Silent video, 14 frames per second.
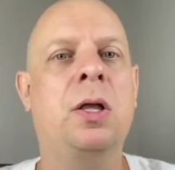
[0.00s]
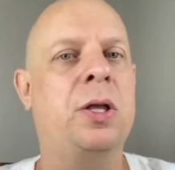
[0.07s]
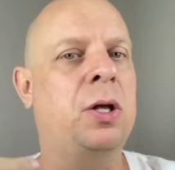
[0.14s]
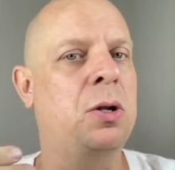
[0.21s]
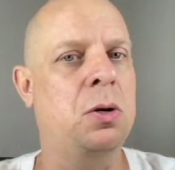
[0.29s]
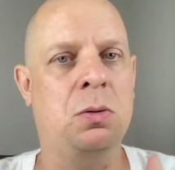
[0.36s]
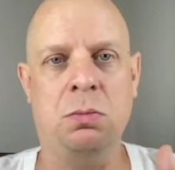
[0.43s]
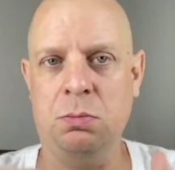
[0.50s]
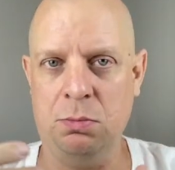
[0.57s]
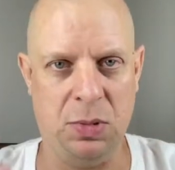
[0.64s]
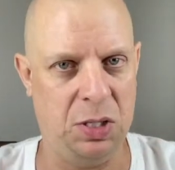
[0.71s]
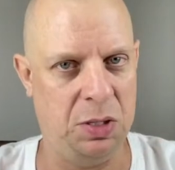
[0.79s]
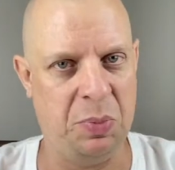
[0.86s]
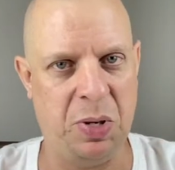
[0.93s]
You know,
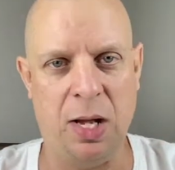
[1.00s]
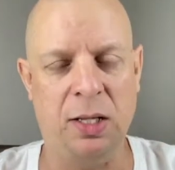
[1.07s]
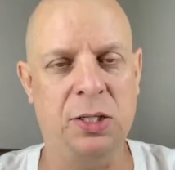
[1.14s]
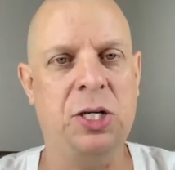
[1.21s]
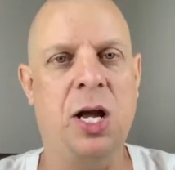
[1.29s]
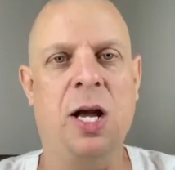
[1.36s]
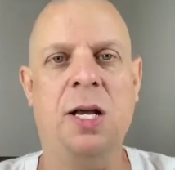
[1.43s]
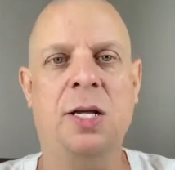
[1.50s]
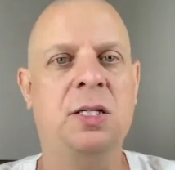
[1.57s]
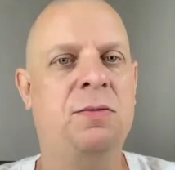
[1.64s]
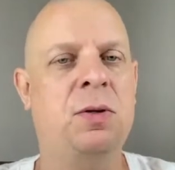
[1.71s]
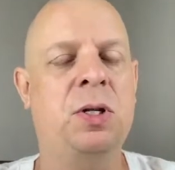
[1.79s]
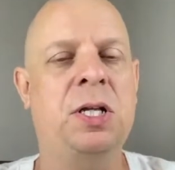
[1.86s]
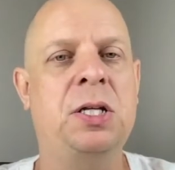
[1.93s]
apologize
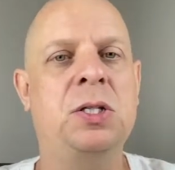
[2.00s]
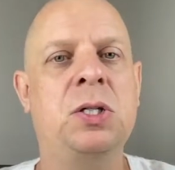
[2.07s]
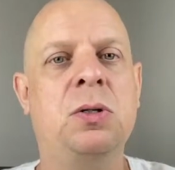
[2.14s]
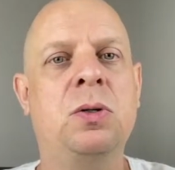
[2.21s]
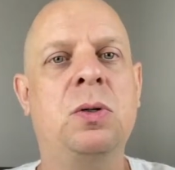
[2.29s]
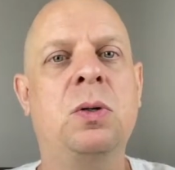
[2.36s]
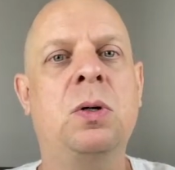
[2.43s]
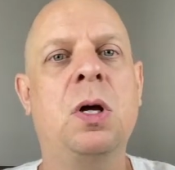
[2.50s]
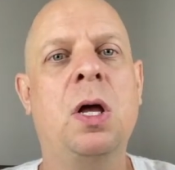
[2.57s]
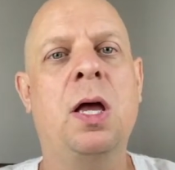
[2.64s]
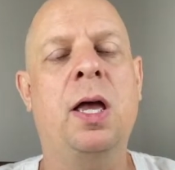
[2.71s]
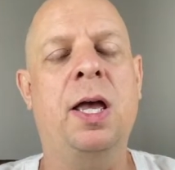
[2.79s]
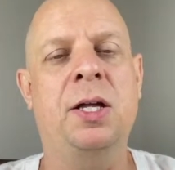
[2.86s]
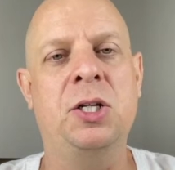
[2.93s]
if you need to,
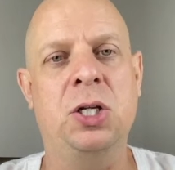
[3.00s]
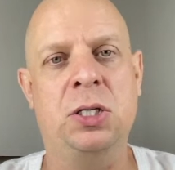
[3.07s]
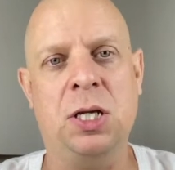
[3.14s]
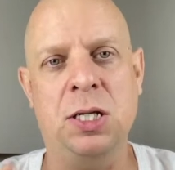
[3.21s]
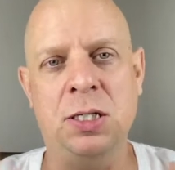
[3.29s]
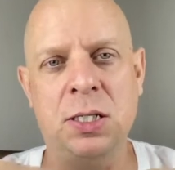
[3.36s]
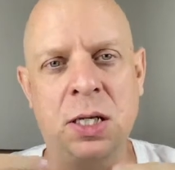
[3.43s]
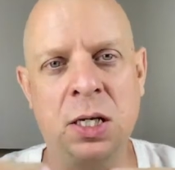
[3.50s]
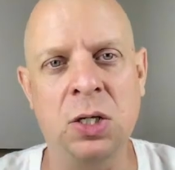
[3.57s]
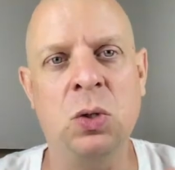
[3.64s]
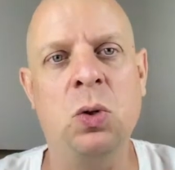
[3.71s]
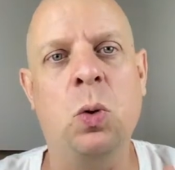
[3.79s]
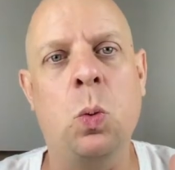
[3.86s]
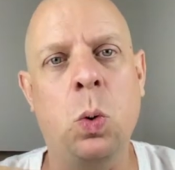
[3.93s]
and just continue
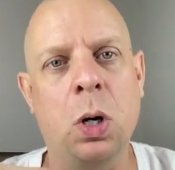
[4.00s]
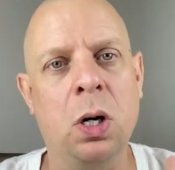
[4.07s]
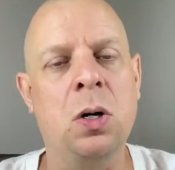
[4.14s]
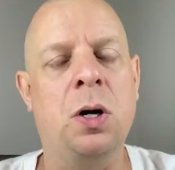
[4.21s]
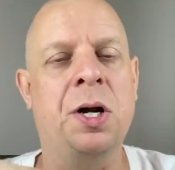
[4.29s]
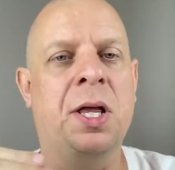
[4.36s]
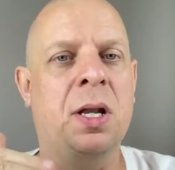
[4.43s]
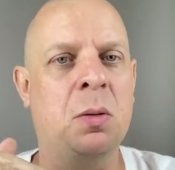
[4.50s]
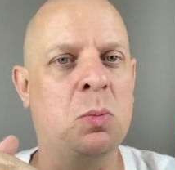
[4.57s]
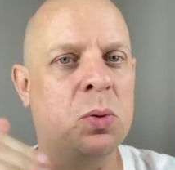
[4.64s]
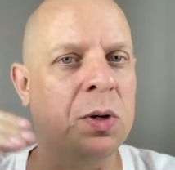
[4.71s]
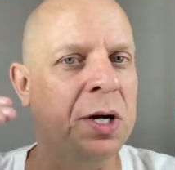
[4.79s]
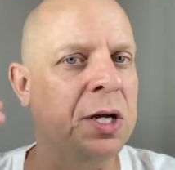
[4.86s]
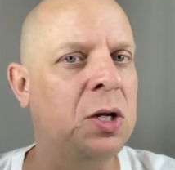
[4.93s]
to work on it and
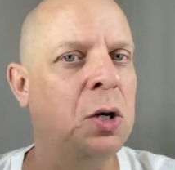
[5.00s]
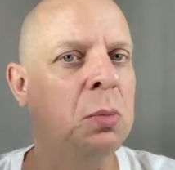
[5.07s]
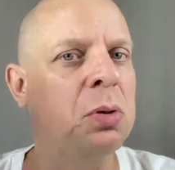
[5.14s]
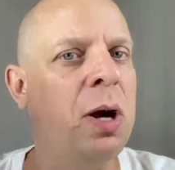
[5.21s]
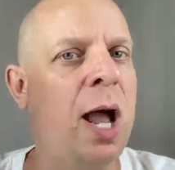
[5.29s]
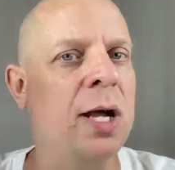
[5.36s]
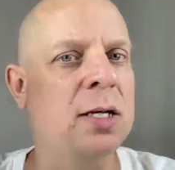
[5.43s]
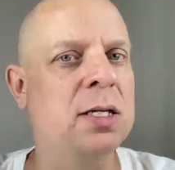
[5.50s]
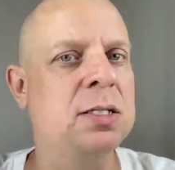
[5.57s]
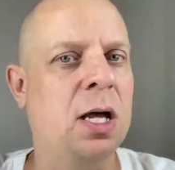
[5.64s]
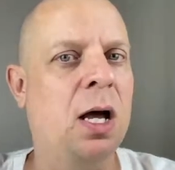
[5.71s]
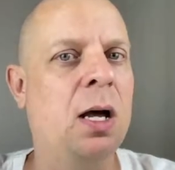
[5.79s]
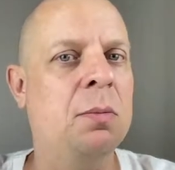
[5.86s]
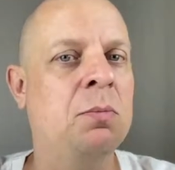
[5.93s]
bring your practice
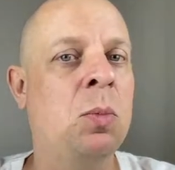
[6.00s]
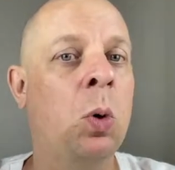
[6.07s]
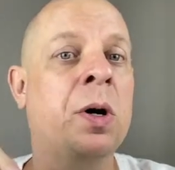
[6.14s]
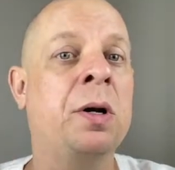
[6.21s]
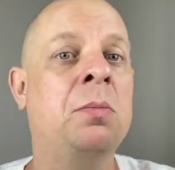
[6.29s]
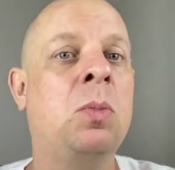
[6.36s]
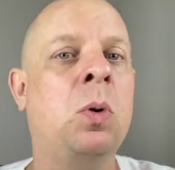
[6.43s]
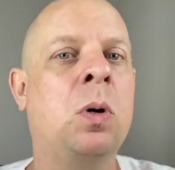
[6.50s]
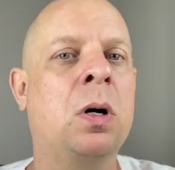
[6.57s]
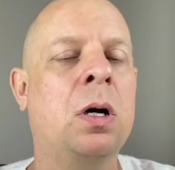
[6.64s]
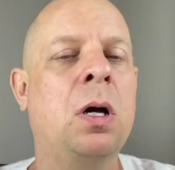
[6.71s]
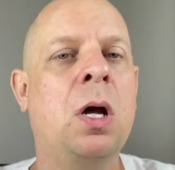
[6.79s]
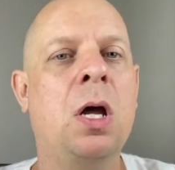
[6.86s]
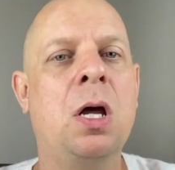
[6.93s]
up more and
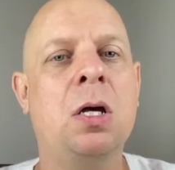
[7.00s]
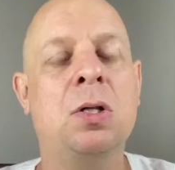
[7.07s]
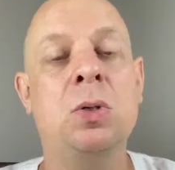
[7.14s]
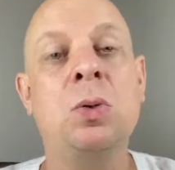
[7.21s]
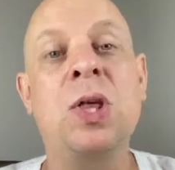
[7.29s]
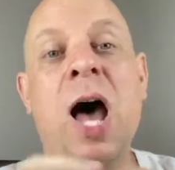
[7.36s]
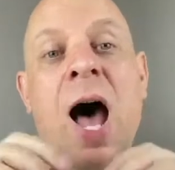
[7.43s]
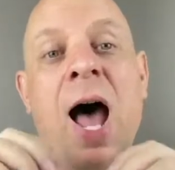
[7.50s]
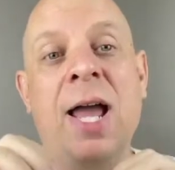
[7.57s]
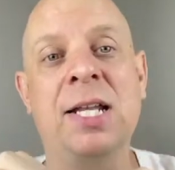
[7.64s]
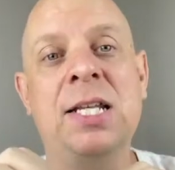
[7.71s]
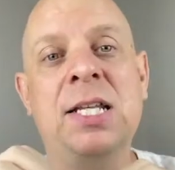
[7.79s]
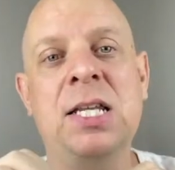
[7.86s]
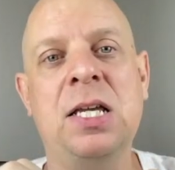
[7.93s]
more to the
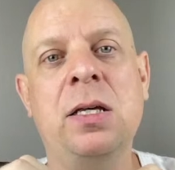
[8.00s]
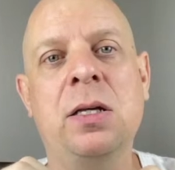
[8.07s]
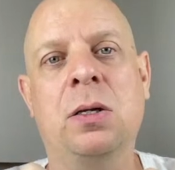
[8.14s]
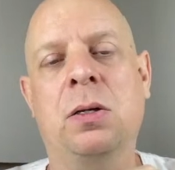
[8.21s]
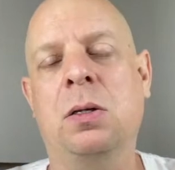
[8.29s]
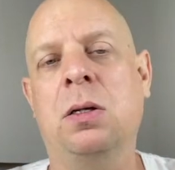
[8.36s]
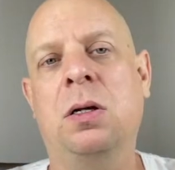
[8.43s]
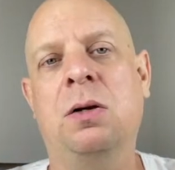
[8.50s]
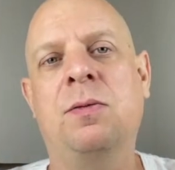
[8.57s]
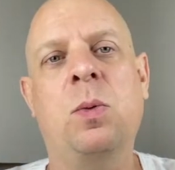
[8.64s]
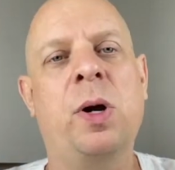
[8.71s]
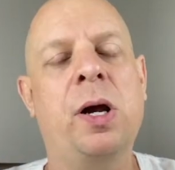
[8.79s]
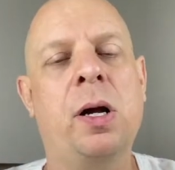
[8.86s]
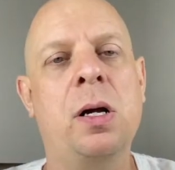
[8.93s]
ideal of
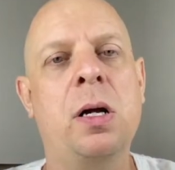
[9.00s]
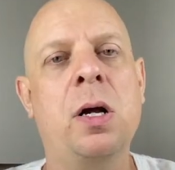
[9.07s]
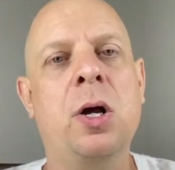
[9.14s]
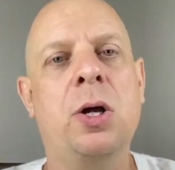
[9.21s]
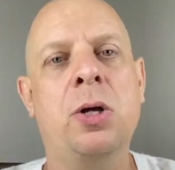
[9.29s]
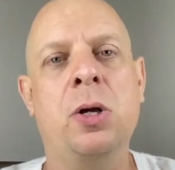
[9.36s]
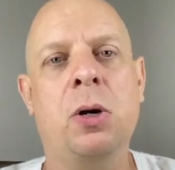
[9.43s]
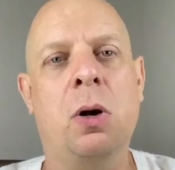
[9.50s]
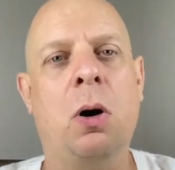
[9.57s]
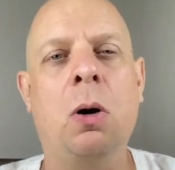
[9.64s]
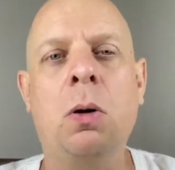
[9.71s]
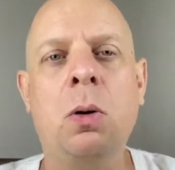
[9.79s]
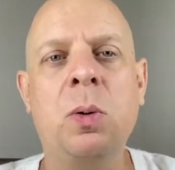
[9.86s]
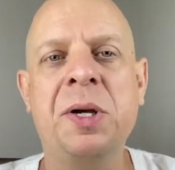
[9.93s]
where you're
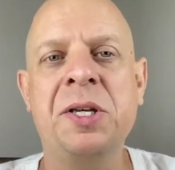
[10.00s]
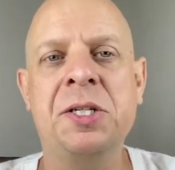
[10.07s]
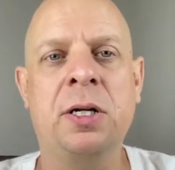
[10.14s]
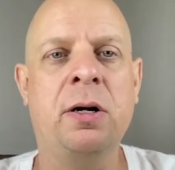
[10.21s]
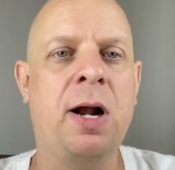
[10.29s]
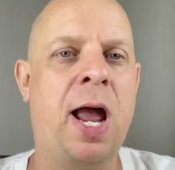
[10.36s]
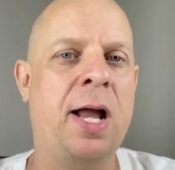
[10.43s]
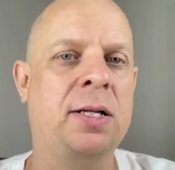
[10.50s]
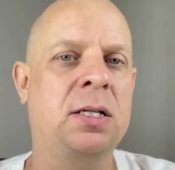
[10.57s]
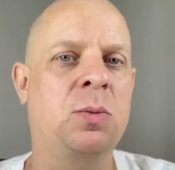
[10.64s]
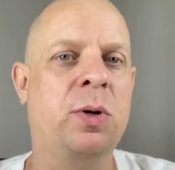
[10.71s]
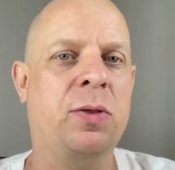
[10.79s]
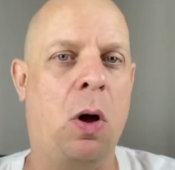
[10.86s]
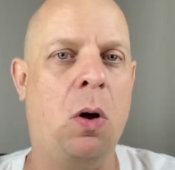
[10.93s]
always interacting
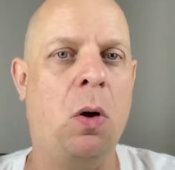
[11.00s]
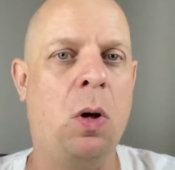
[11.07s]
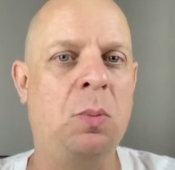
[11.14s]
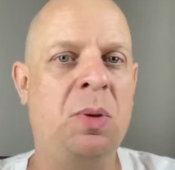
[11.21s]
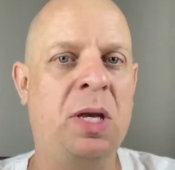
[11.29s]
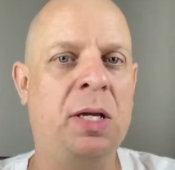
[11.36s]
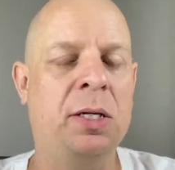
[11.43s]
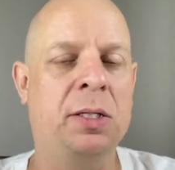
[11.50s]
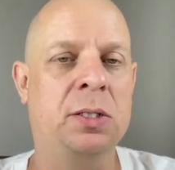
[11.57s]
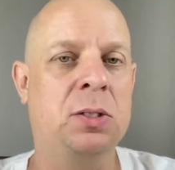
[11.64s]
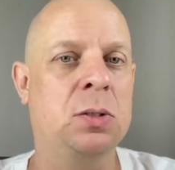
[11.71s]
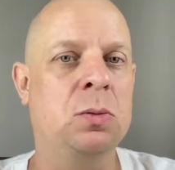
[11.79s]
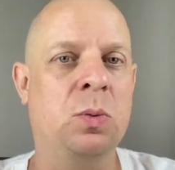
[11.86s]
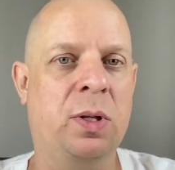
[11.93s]
with all
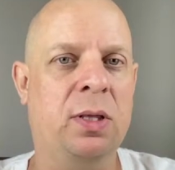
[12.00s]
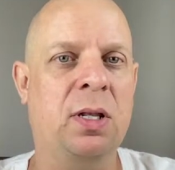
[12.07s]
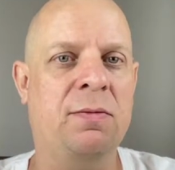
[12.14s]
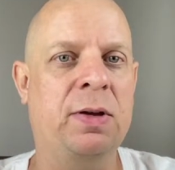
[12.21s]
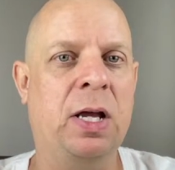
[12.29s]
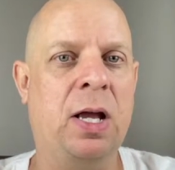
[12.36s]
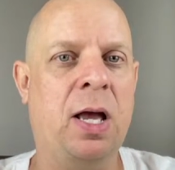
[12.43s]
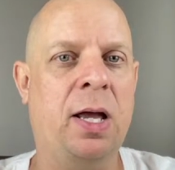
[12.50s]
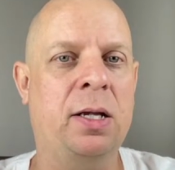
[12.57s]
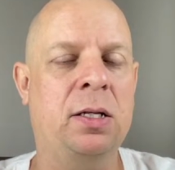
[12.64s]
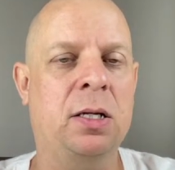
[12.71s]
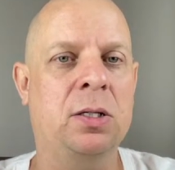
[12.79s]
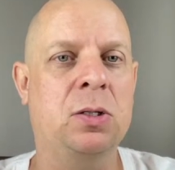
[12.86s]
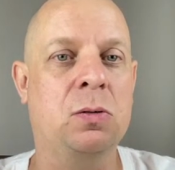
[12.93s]
beings with loving
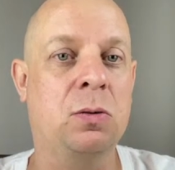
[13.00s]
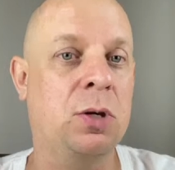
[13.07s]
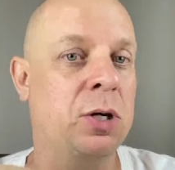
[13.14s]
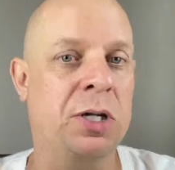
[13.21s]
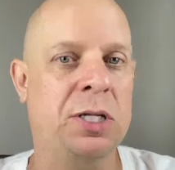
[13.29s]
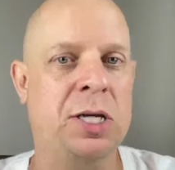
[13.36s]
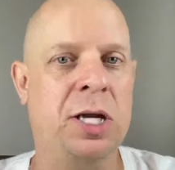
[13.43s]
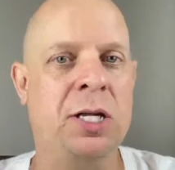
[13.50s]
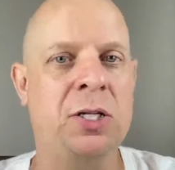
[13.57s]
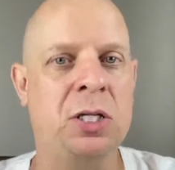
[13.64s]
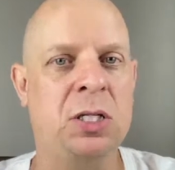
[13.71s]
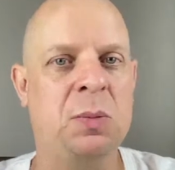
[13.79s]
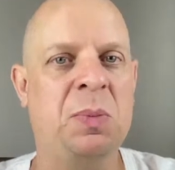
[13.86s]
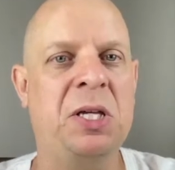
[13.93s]
kindness through your
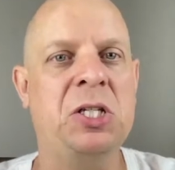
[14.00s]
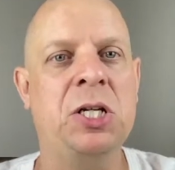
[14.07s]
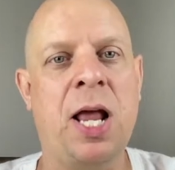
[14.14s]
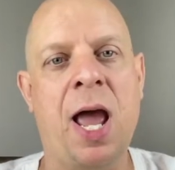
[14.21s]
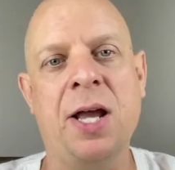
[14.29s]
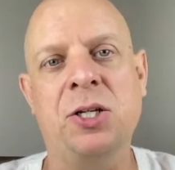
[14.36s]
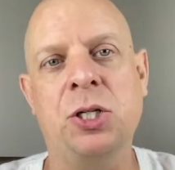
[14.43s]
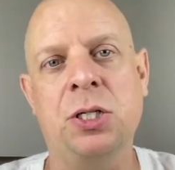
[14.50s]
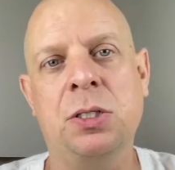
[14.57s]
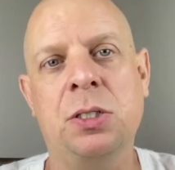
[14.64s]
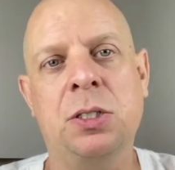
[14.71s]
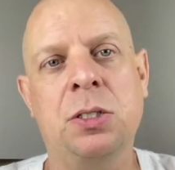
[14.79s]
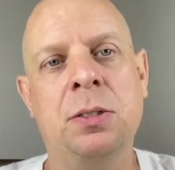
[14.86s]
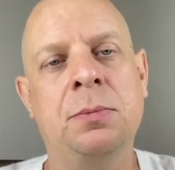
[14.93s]
intentions, speech, and
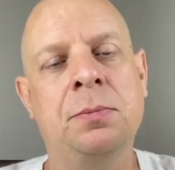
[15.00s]
actions.